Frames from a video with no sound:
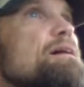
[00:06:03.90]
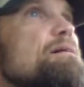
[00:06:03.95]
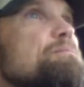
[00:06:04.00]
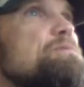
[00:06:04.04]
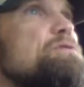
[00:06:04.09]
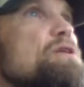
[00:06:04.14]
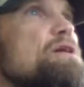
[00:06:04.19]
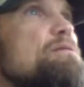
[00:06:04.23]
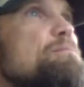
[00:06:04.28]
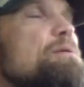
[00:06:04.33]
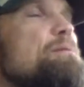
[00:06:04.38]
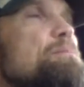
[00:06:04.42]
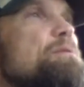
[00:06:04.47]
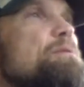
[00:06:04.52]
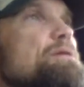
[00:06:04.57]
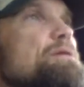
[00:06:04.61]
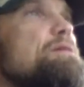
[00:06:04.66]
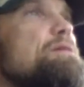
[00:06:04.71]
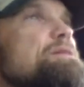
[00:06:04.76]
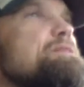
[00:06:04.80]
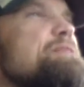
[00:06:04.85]
I'm trying to
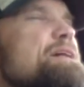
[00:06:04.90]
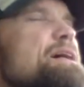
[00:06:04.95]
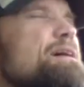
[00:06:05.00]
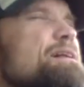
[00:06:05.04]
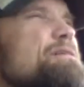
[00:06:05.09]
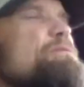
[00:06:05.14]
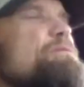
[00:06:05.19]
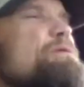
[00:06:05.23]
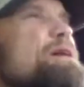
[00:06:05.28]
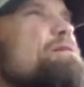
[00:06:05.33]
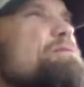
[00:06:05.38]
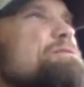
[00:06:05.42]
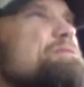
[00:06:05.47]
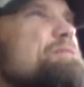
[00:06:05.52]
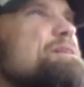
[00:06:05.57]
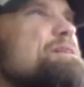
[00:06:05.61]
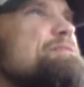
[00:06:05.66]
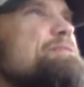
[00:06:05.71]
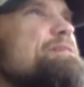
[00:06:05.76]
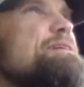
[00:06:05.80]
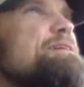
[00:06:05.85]
remember exactly how it
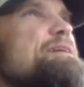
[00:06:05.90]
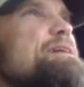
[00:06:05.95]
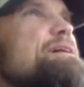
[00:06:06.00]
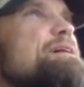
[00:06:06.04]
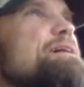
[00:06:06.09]
says it.